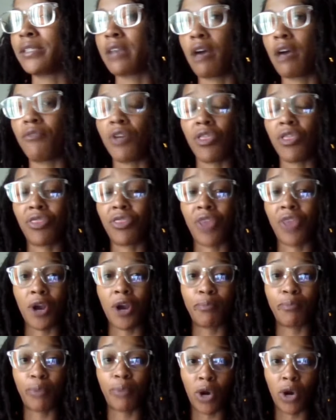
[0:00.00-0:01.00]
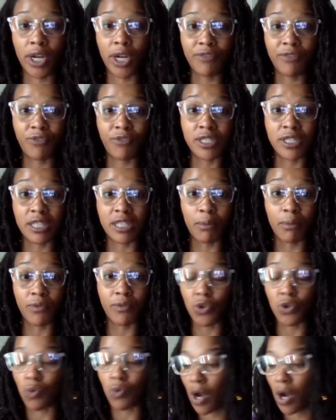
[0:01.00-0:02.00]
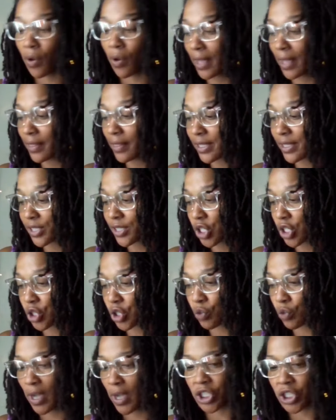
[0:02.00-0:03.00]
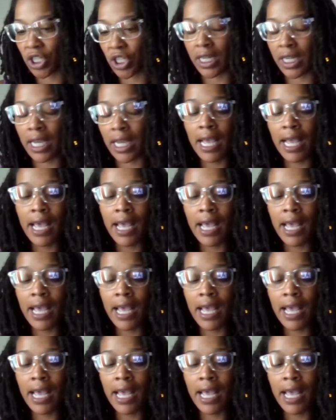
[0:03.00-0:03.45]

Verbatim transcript: of a third party for some of you all in this situation.